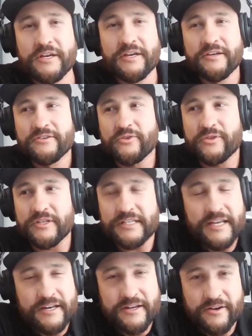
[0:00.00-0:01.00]
So the
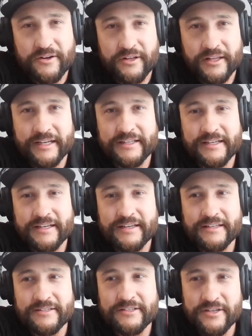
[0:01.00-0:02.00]
data you're collecting
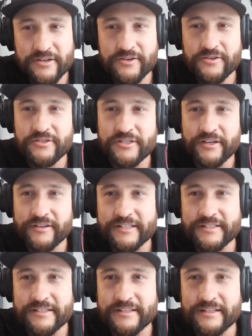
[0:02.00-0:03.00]
is huge. So
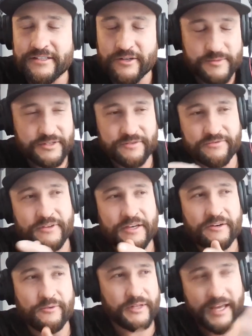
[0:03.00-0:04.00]
it's in terms of
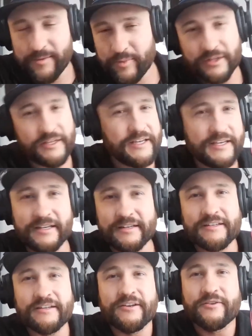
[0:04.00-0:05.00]
reliability
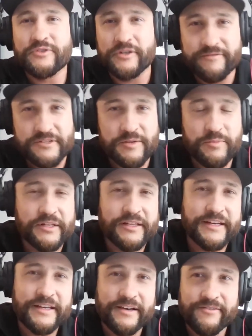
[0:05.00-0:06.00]
and
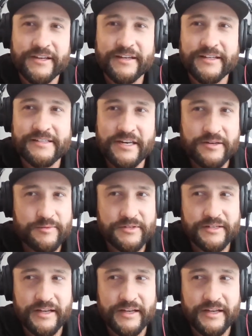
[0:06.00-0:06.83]
serviceability of it. I